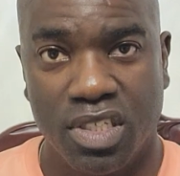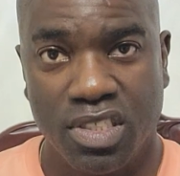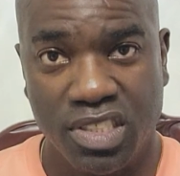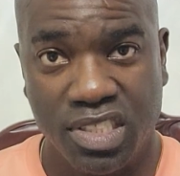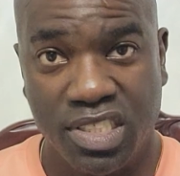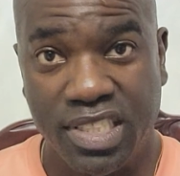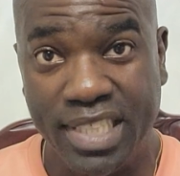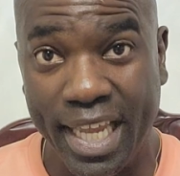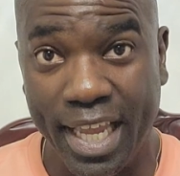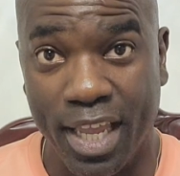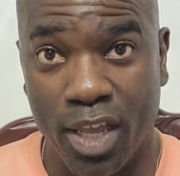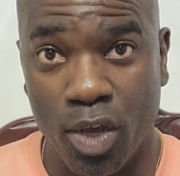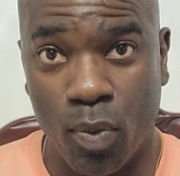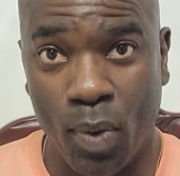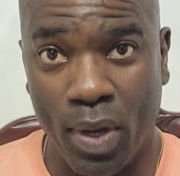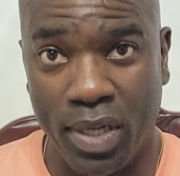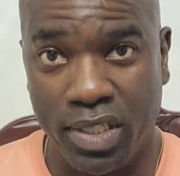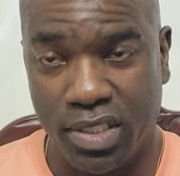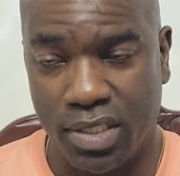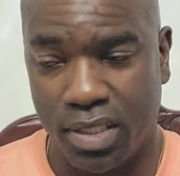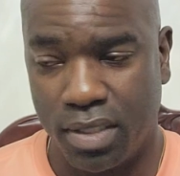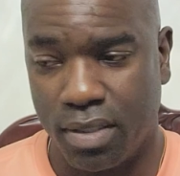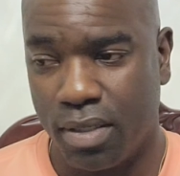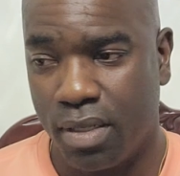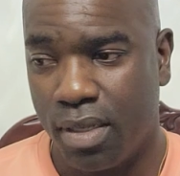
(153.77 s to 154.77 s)
Second
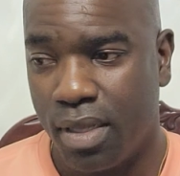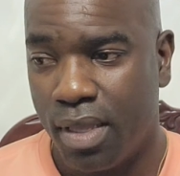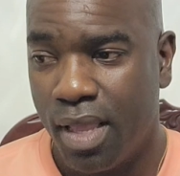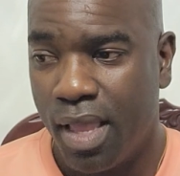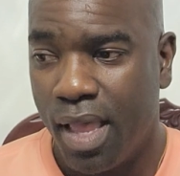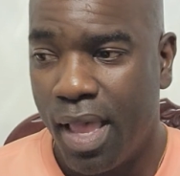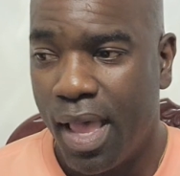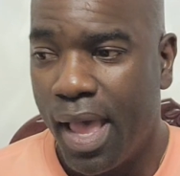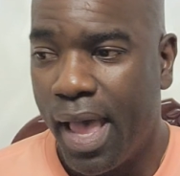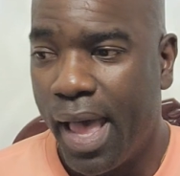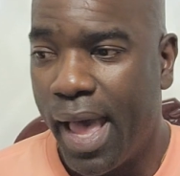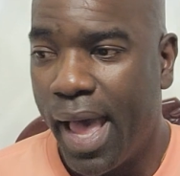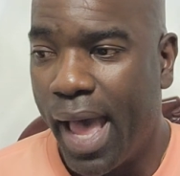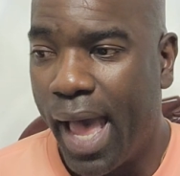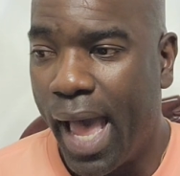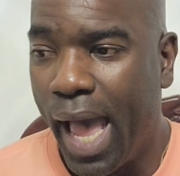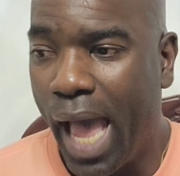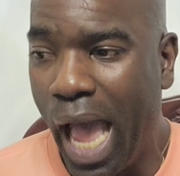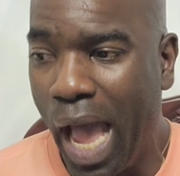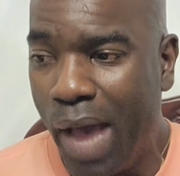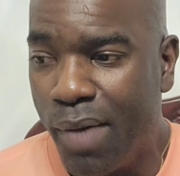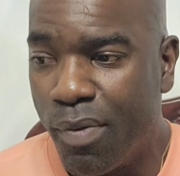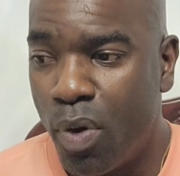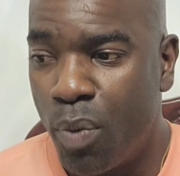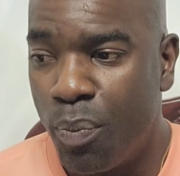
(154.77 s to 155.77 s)
question,
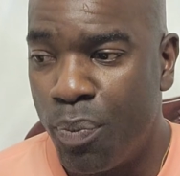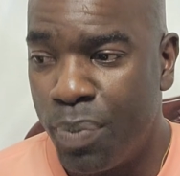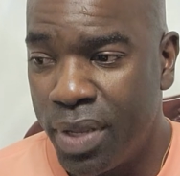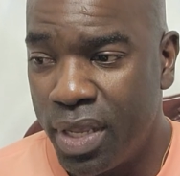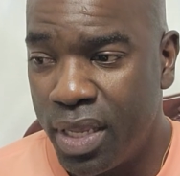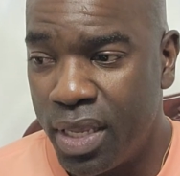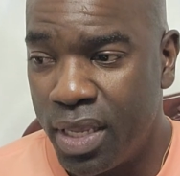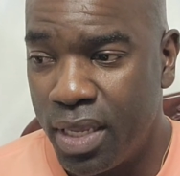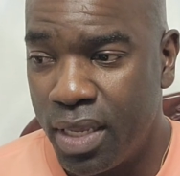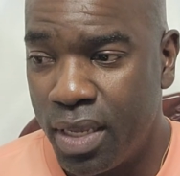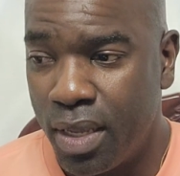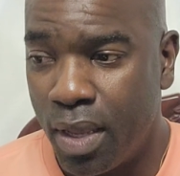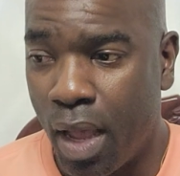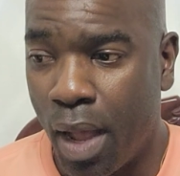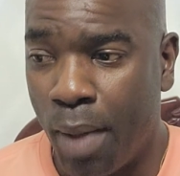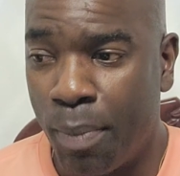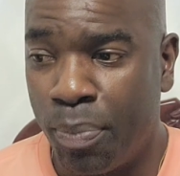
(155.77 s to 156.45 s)
I will be